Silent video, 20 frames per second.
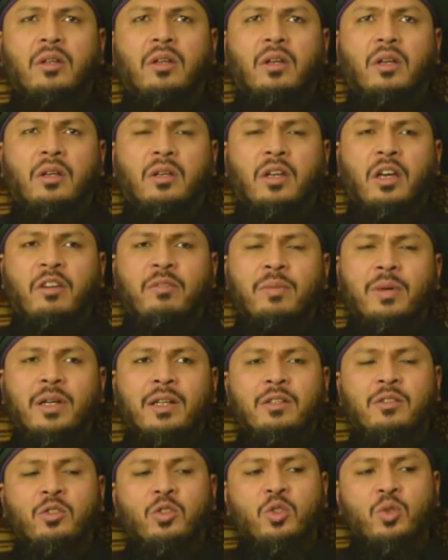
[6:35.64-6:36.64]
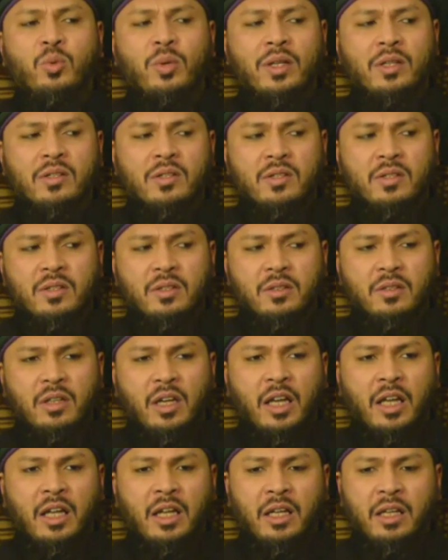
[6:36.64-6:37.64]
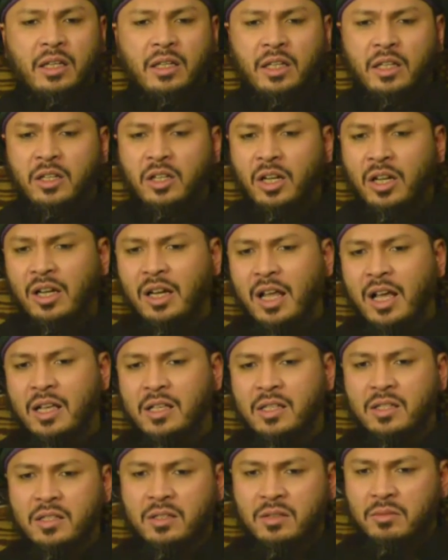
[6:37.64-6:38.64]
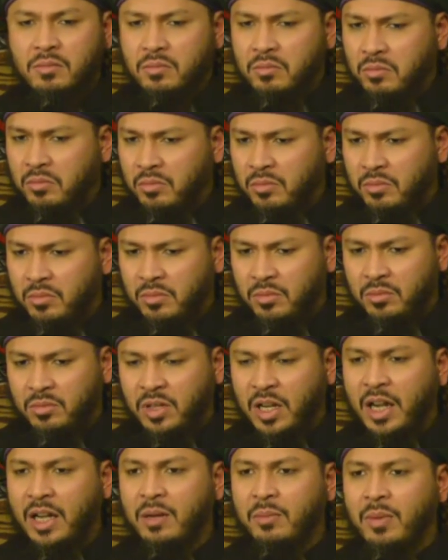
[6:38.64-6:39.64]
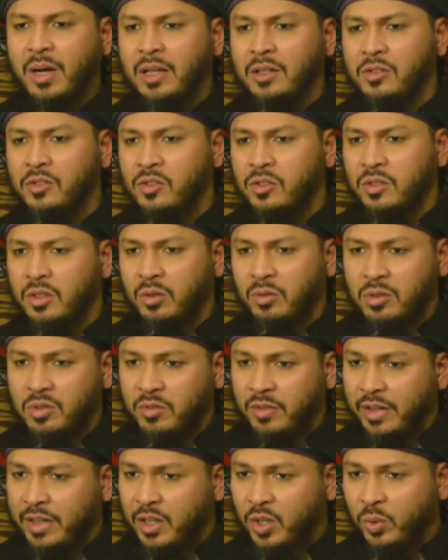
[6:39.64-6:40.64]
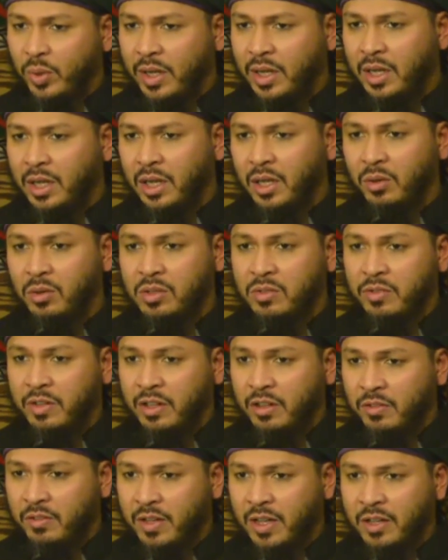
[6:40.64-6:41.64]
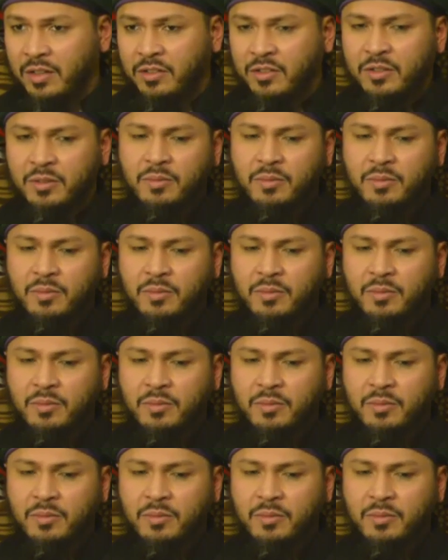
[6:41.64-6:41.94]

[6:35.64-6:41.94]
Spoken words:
Gave birth to twins. It did not last 9 months. It was very quick. It was very fast.